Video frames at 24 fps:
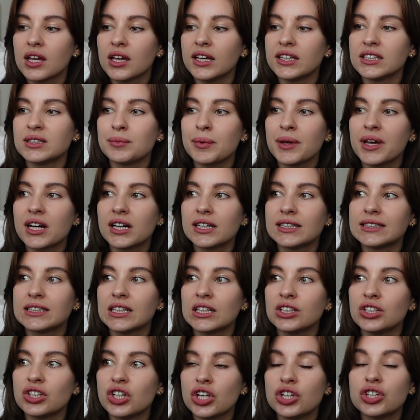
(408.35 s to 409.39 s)
It's because
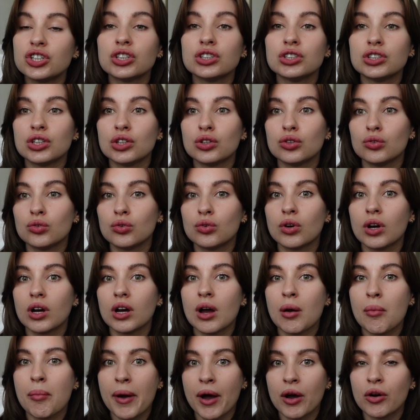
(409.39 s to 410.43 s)
it teaches you
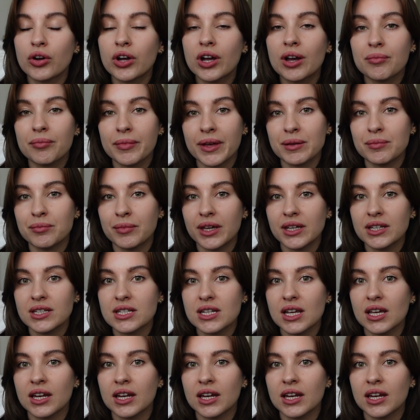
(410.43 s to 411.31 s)
about commitment.